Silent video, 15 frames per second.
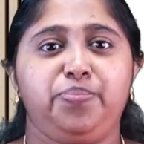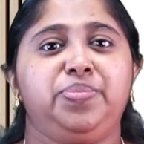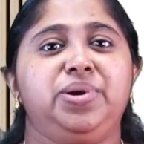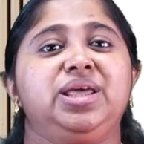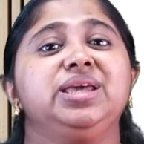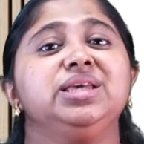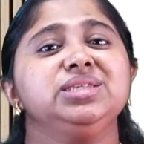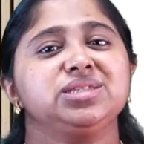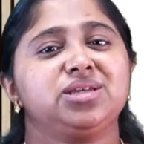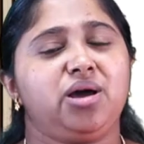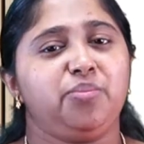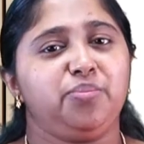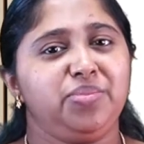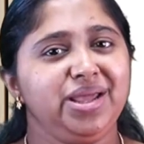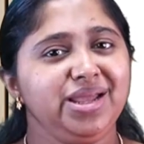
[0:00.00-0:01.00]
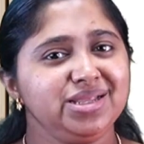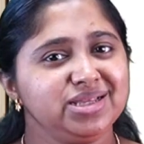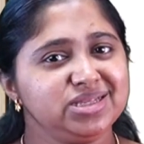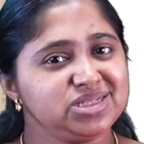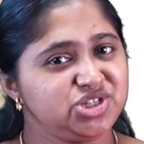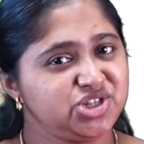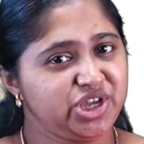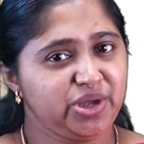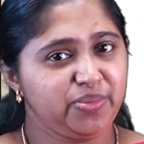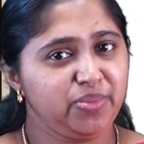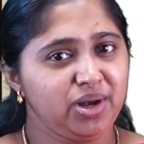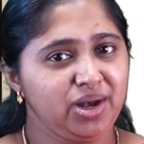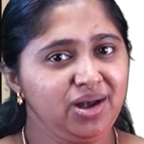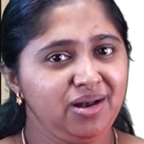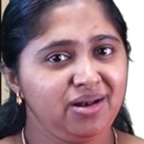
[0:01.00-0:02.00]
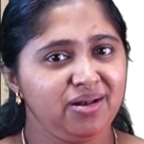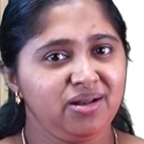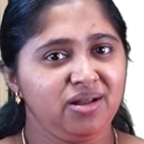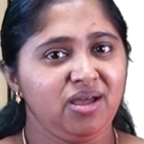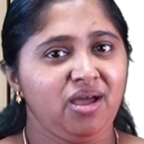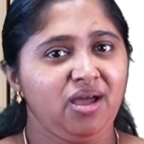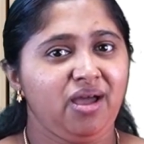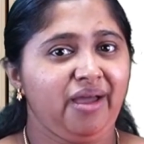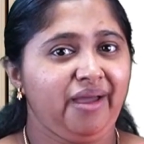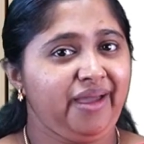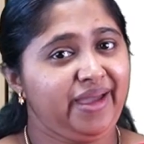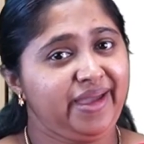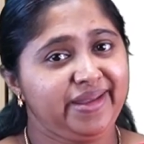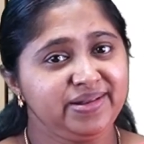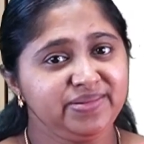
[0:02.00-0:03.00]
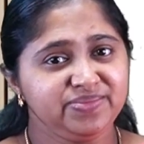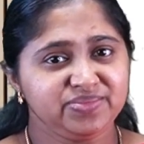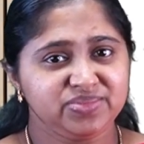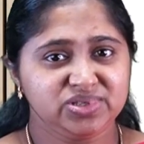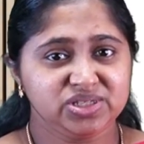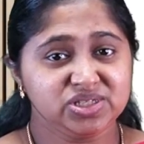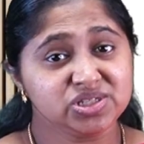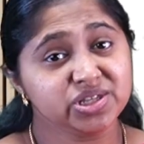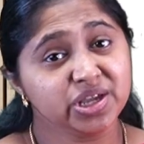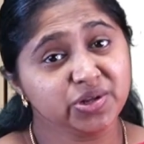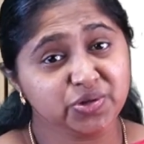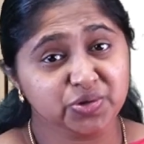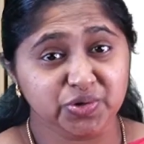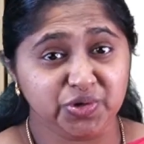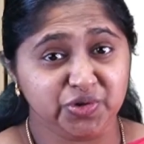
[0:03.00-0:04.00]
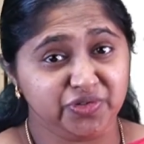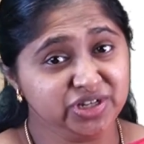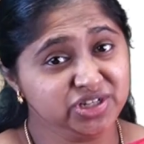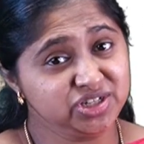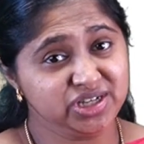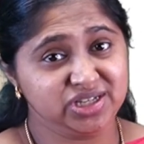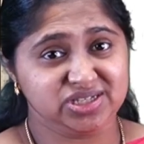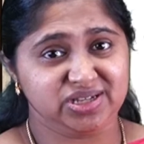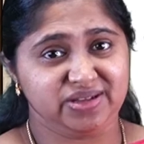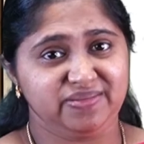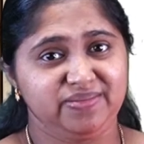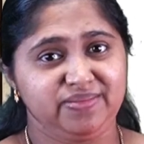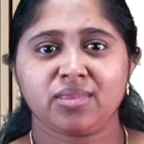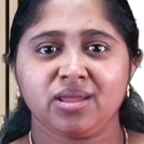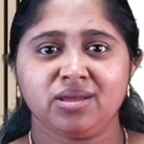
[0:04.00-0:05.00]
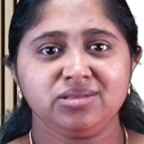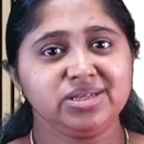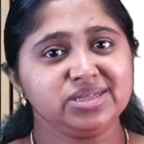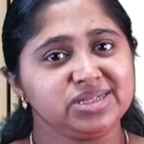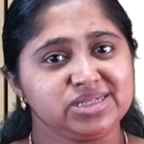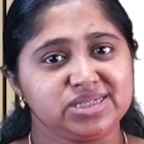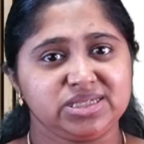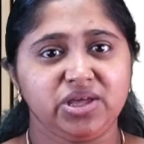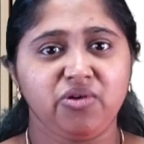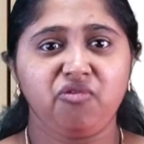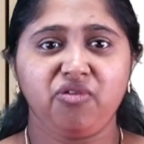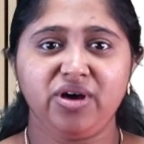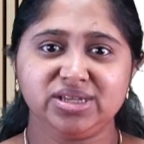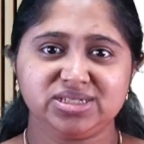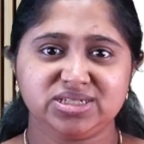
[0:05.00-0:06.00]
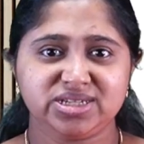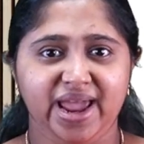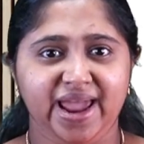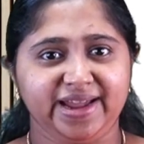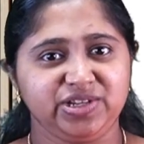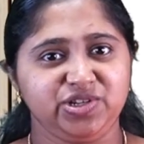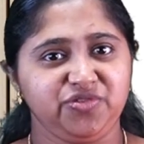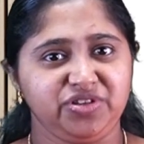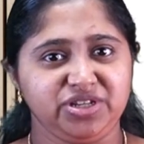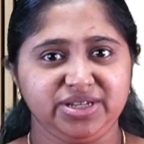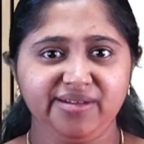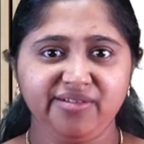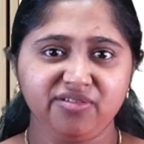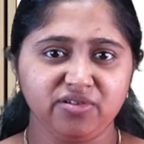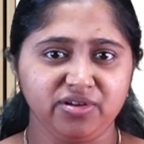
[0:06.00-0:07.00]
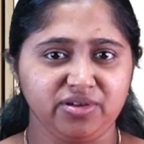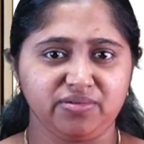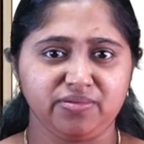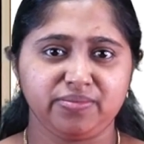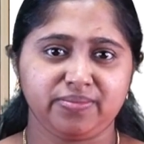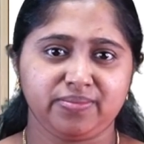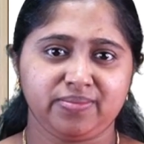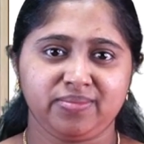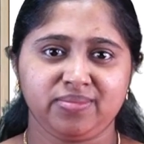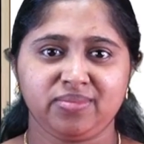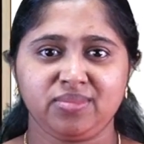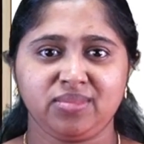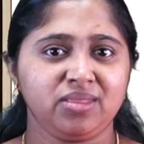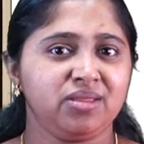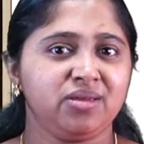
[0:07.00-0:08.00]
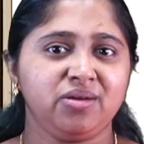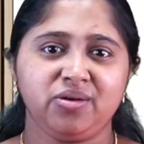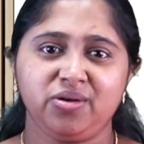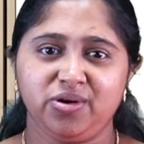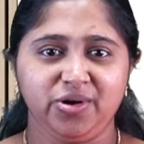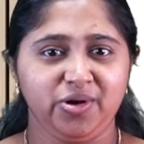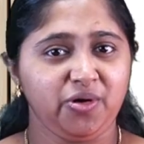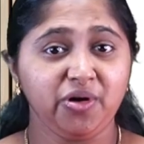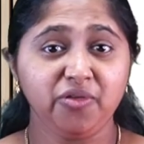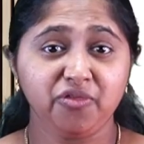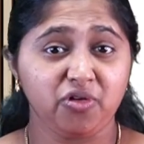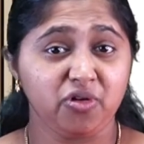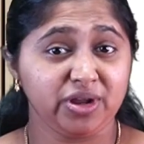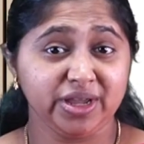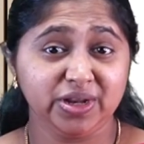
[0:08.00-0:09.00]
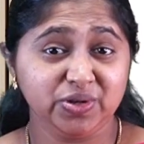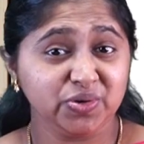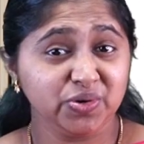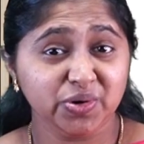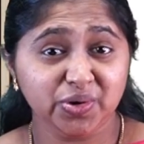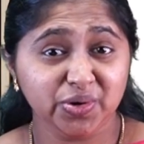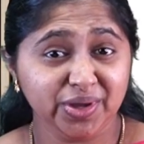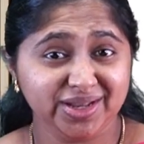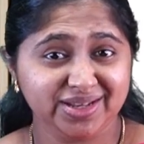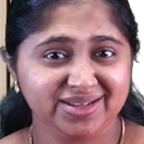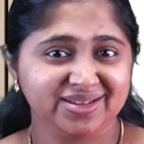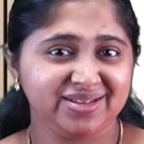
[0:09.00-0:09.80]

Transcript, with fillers: please complete this table and send to your teacher. This is the first activity for you. Don't forget to do it.